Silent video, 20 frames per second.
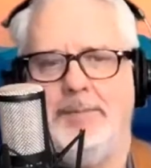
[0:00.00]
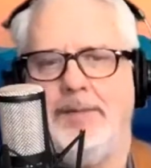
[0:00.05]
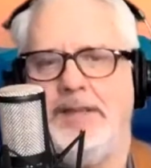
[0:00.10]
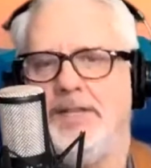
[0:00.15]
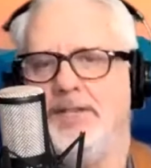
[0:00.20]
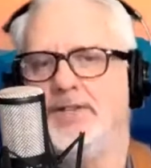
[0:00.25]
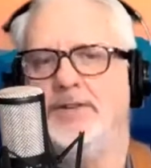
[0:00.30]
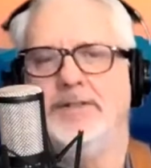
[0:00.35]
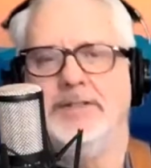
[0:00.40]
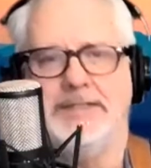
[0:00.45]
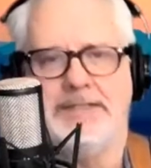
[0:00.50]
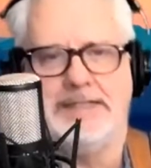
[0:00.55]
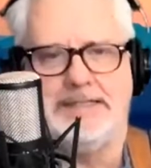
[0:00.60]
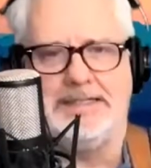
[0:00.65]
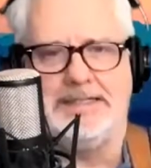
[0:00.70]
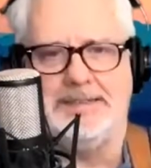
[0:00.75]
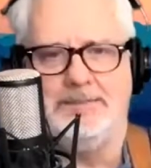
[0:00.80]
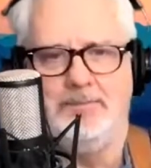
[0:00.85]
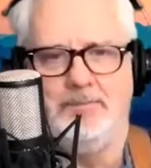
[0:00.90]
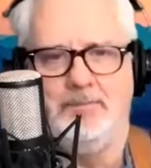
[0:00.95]
Eastern
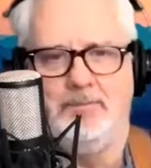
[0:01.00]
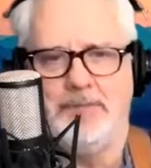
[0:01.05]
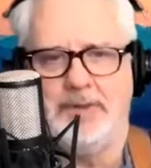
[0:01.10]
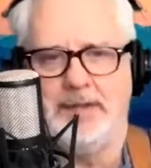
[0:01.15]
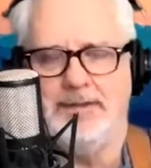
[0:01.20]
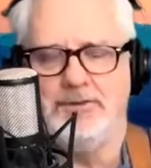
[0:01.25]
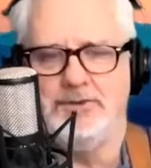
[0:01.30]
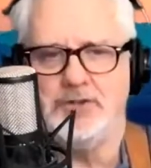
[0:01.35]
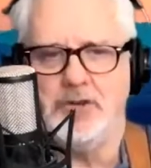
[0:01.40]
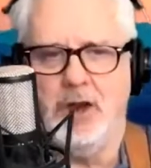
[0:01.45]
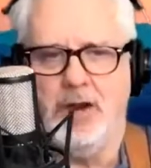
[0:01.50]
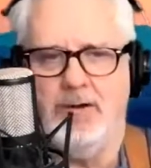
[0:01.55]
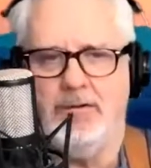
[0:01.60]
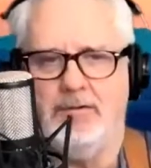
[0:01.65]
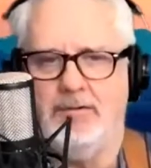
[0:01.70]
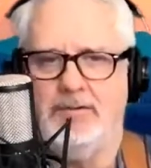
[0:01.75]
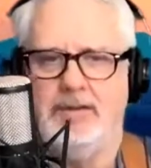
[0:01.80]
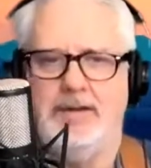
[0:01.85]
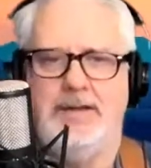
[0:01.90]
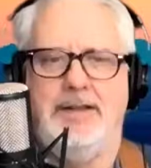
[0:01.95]
Time
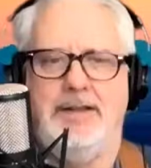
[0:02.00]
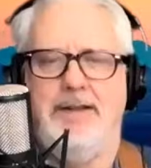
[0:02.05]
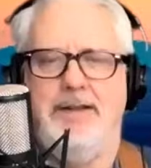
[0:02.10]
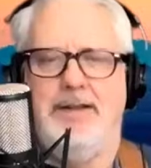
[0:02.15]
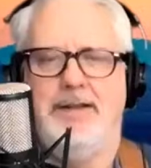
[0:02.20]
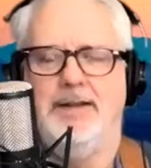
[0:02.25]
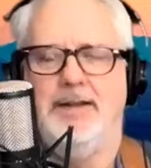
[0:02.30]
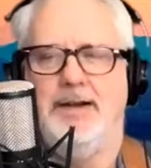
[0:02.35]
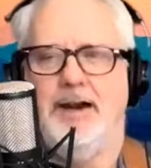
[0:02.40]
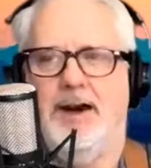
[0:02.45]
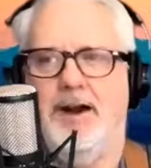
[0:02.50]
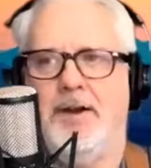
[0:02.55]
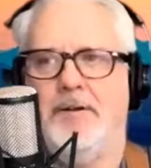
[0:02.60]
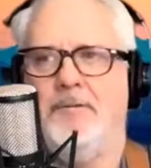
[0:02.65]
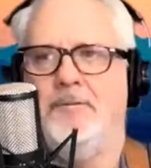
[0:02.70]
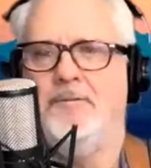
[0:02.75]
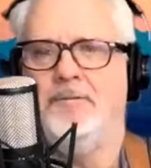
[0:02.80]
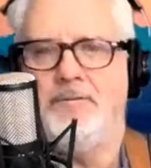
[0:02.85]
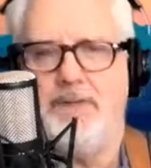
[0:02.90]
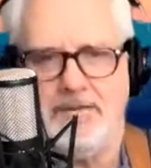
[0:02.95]
show, our
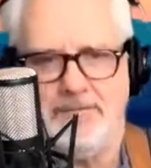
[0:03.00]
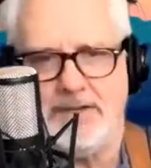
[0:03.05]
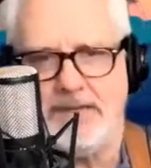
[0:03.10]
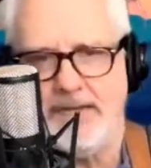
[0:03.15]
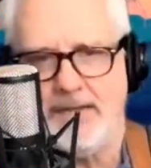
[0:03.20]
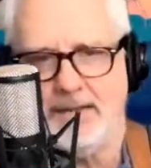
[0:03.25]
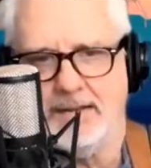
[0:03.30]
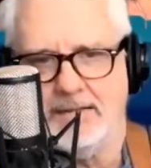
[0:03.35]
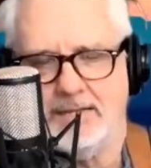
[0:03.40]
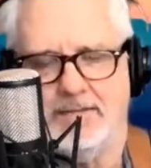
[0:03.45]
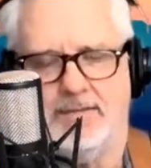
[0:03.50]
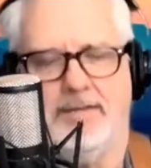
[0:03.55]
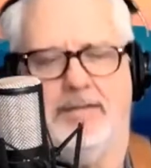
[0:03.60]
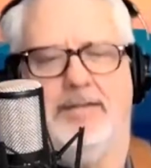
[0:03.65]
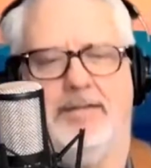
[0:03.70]
50th